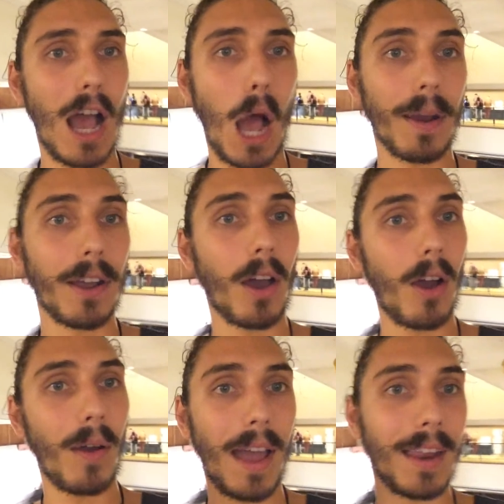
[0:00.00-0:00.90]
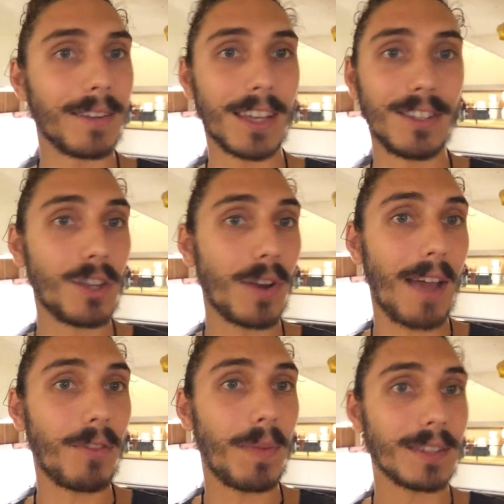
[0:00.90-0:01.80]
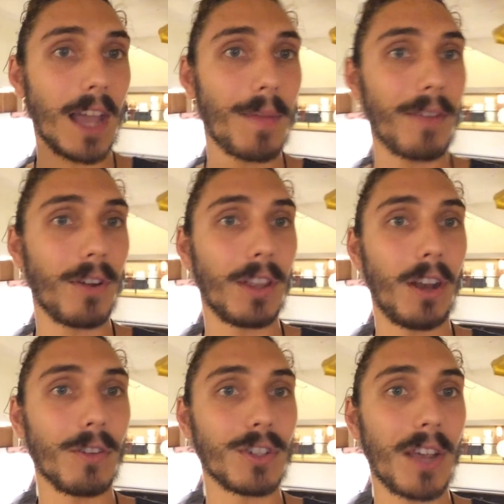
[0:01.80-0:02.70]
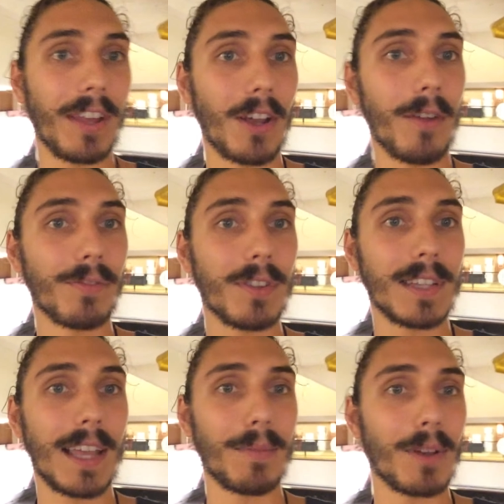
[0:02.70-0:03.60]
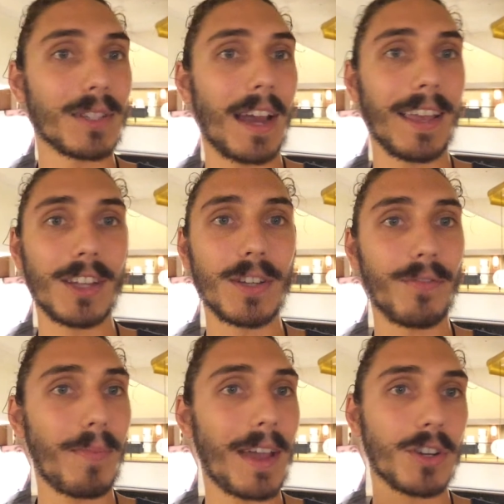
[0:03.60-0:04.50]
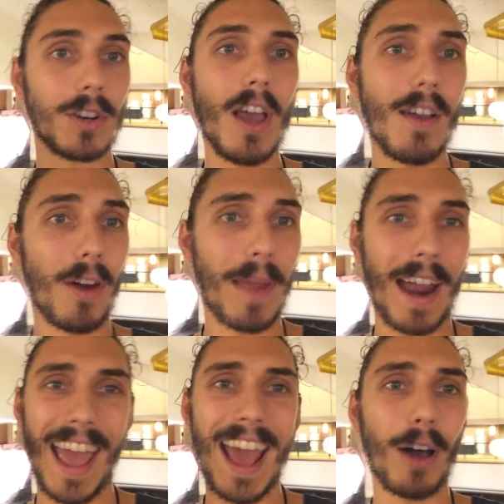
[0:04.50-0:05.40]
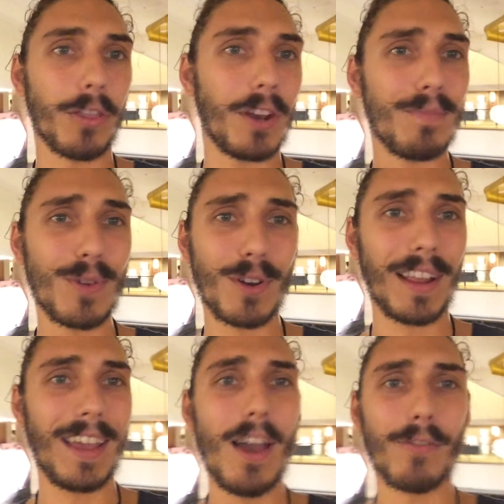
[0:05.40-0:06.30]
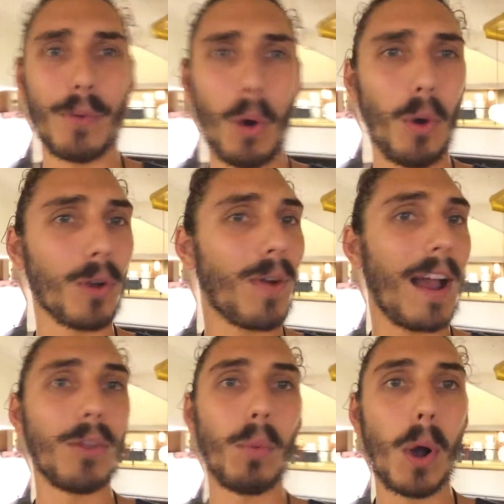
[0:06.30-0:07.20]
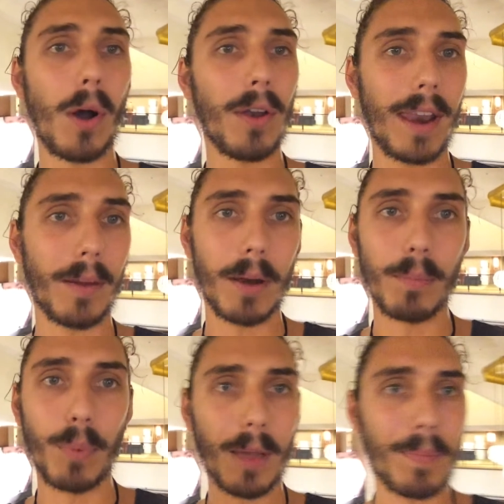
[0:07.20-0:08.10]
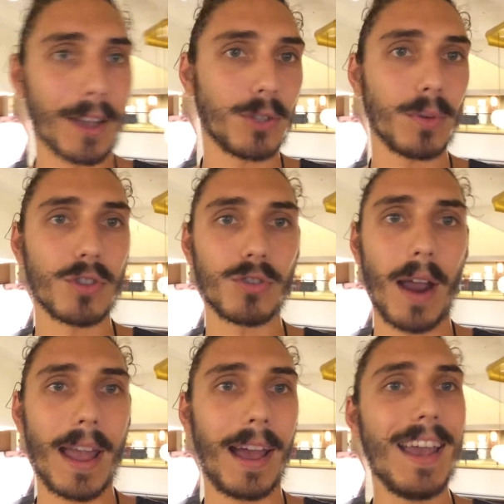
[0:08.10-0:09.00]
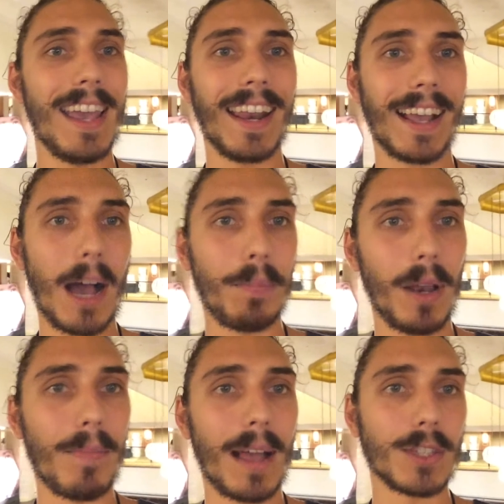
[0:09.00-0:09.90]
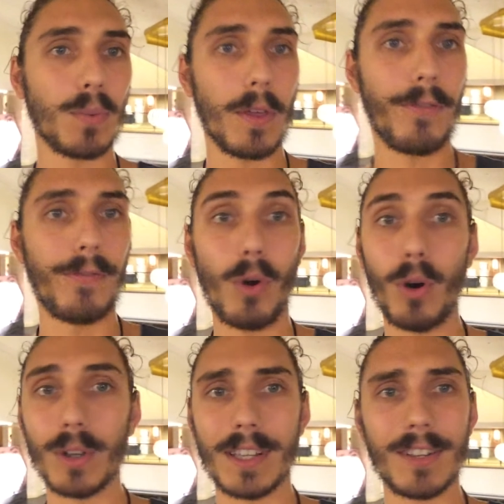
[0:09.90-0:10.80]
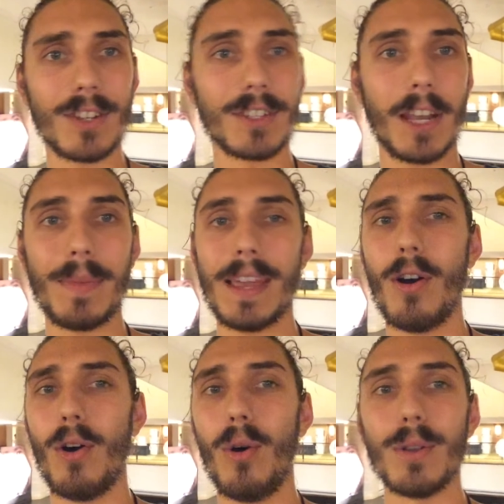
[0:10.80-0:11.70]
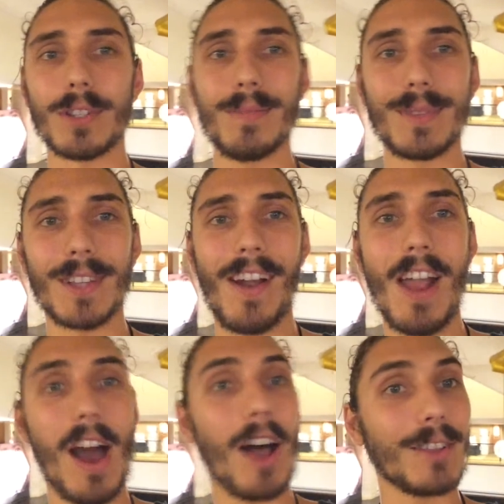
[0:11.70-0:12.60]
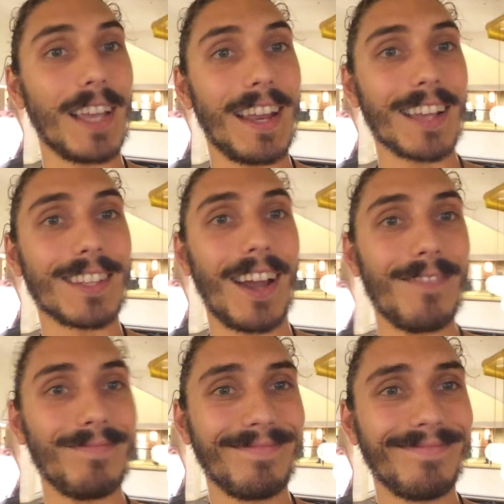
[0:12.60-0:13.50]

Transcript: I'm going to go and continue to have the best time ever at the Longevity Conference and get the most cutting edge information about health and immunity from all around the world, and I'm going to bring it back to Australia in a couple of months with force, and it's just going to be awesome. So I'll see you next time.